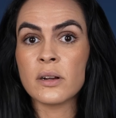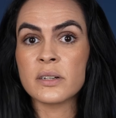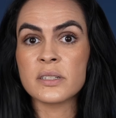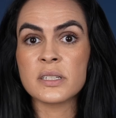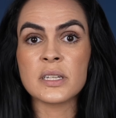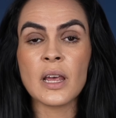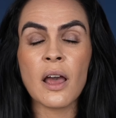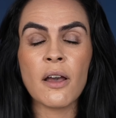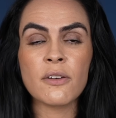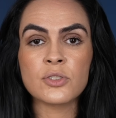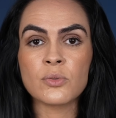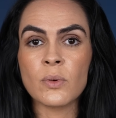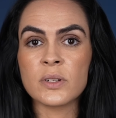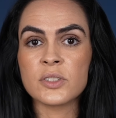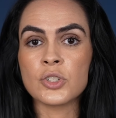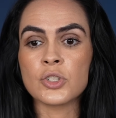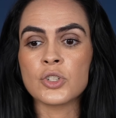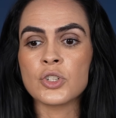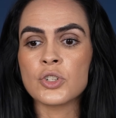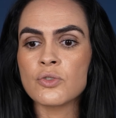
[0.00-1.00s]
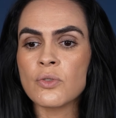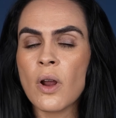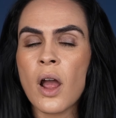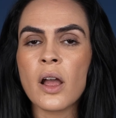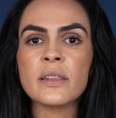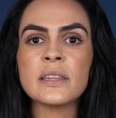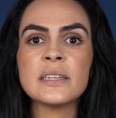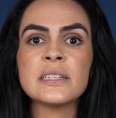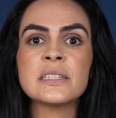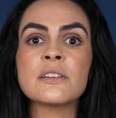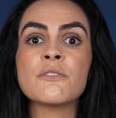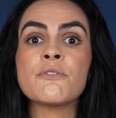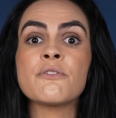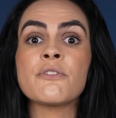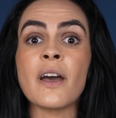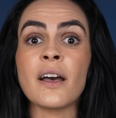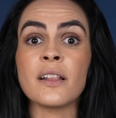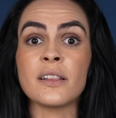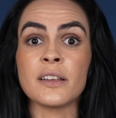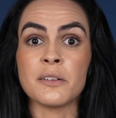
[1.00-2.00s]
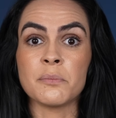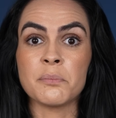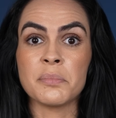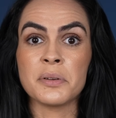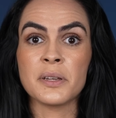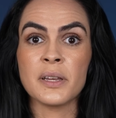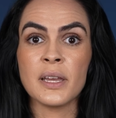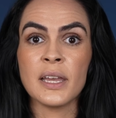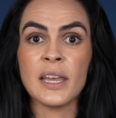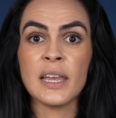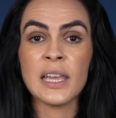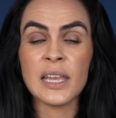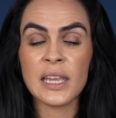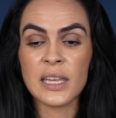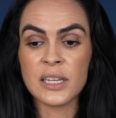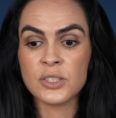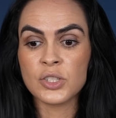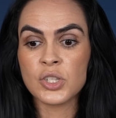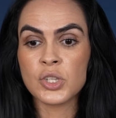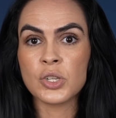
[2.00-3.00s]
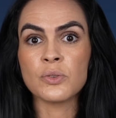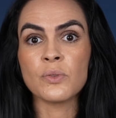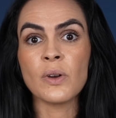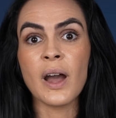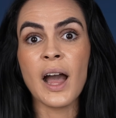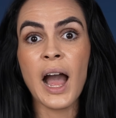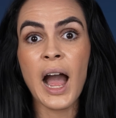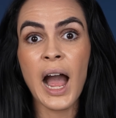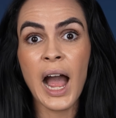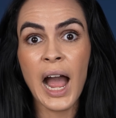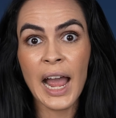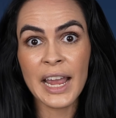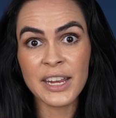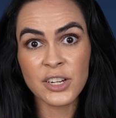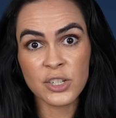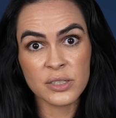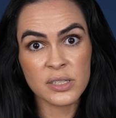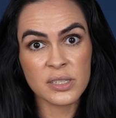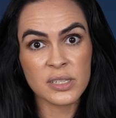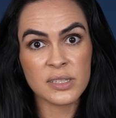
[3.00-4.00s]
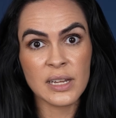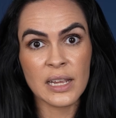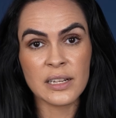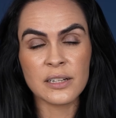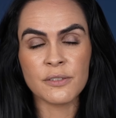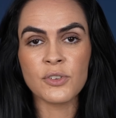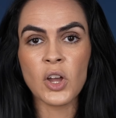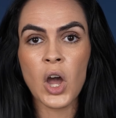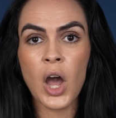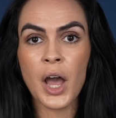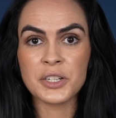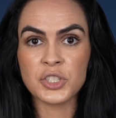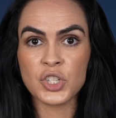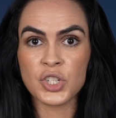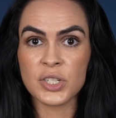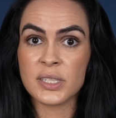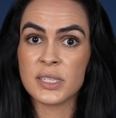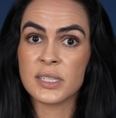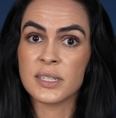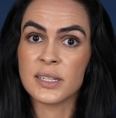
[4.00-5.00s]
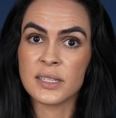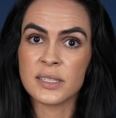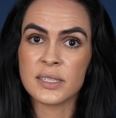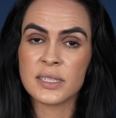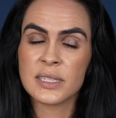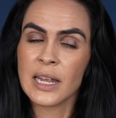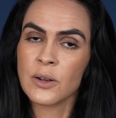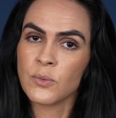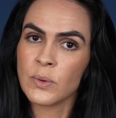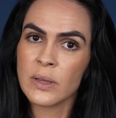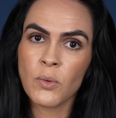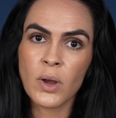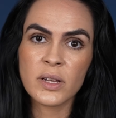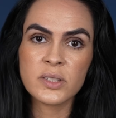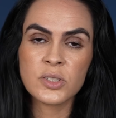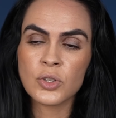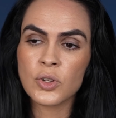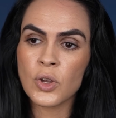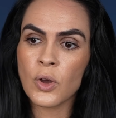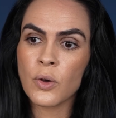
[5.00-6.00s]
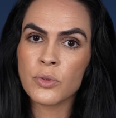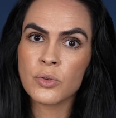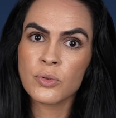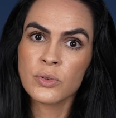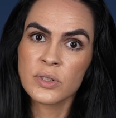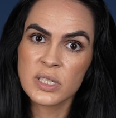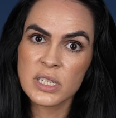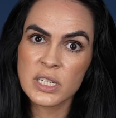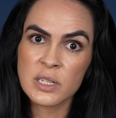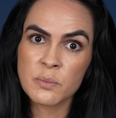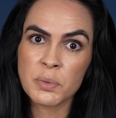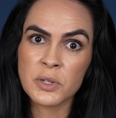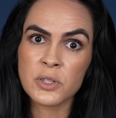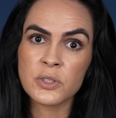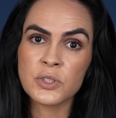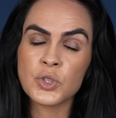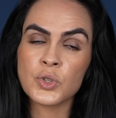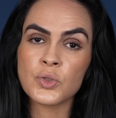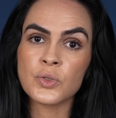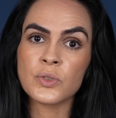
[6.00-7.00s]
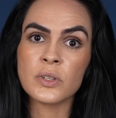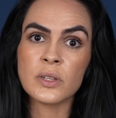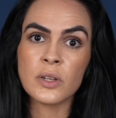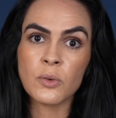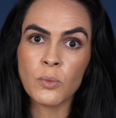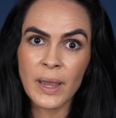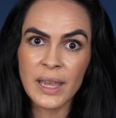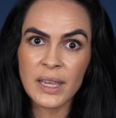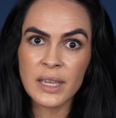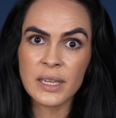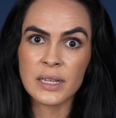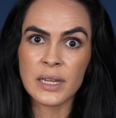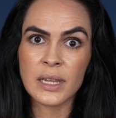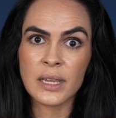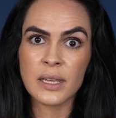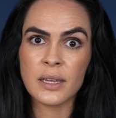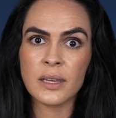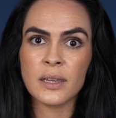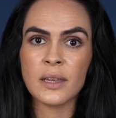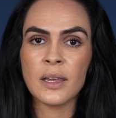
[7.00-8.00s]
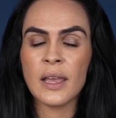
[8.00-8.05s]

ourselves want to strongly develop into a higher state of consciousness, and we want to go through a spiritual awakening,